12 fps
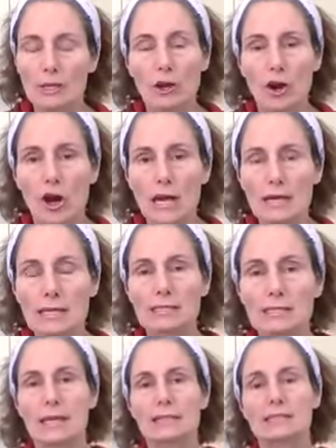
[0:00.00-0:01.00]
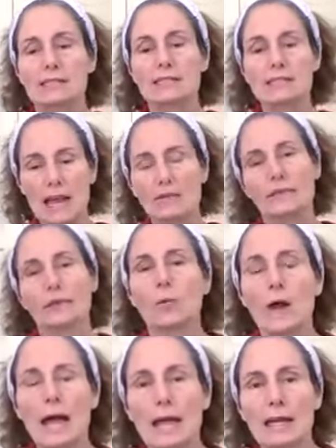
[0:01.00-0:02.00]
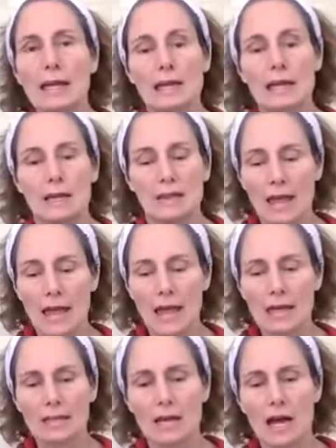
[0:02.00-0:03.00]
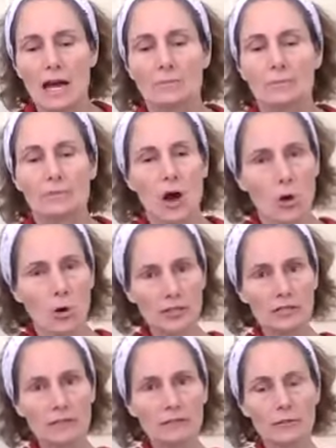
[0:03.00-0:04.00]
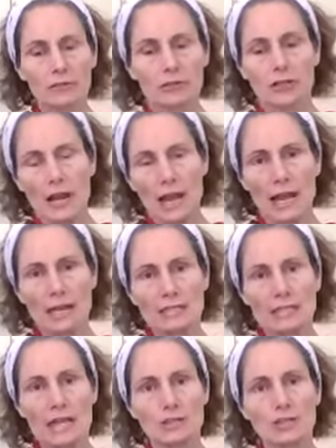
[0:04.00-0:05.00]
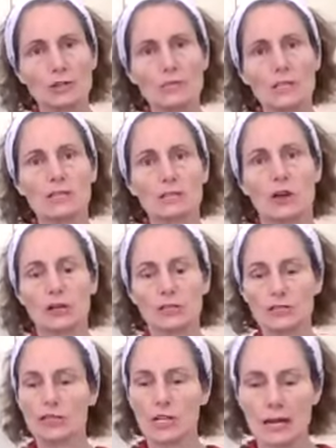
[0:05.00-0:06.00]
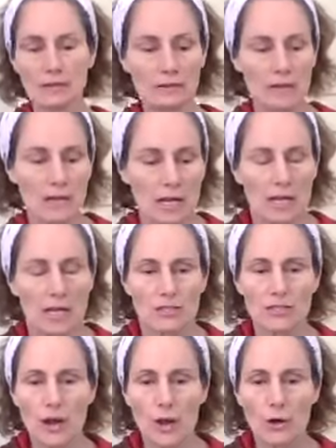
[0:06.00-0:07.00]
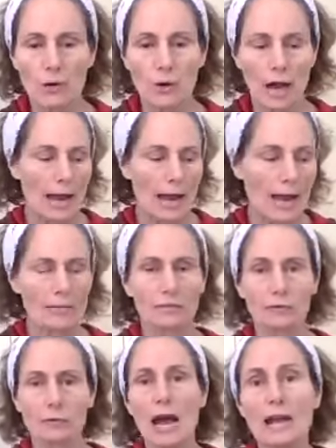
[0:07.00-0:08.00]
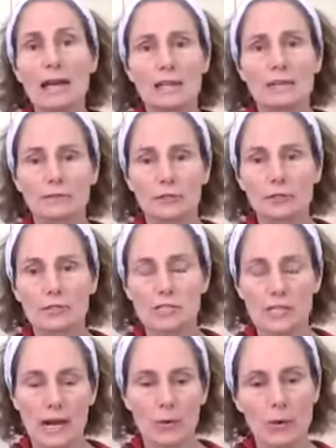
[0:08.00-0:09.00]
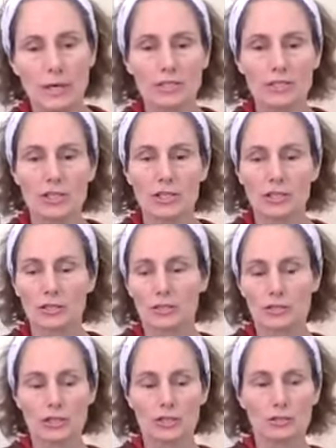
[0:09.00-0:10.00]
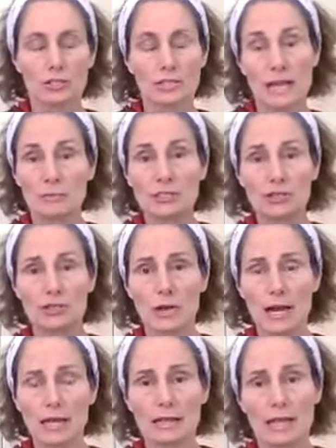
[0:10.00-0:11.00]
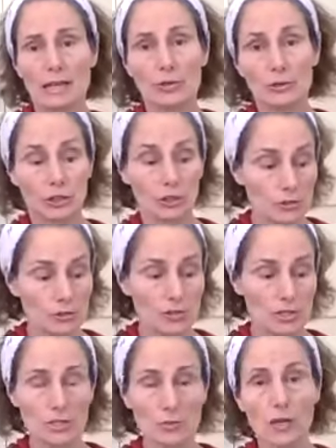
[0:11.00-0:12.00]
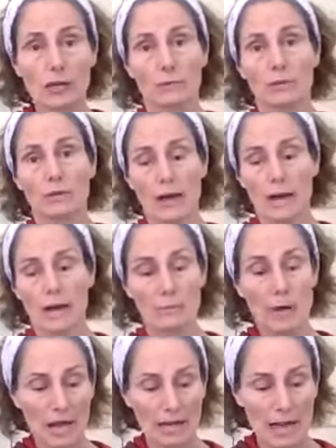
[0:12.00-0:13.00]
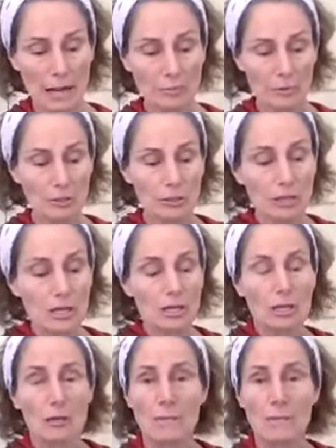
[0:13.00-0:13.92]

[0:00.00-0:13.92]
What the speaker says: because it's a safer way than holding the fruit in your hand and using a large knife. So I have a variety of fruits that I wanted to demonstrate that you could use this with. We've got pineapple,